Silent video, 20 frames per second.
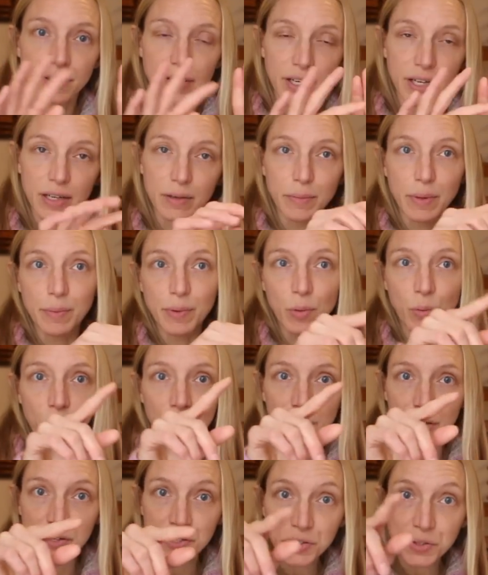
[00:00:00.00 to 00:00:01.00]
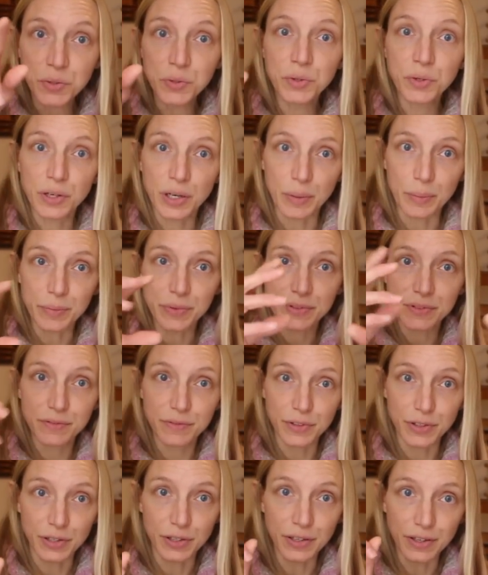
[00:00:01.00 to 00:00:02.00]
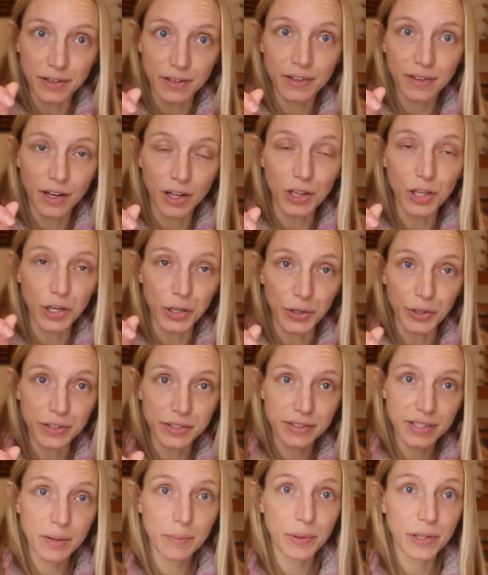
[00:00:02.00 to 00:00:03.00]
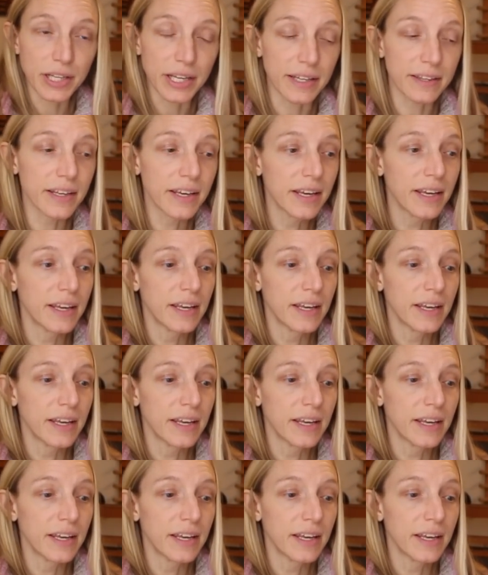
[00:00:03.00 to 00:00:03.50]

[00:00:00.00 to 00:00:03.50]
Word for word: uh, maybe one or two crimps for a longer staple length,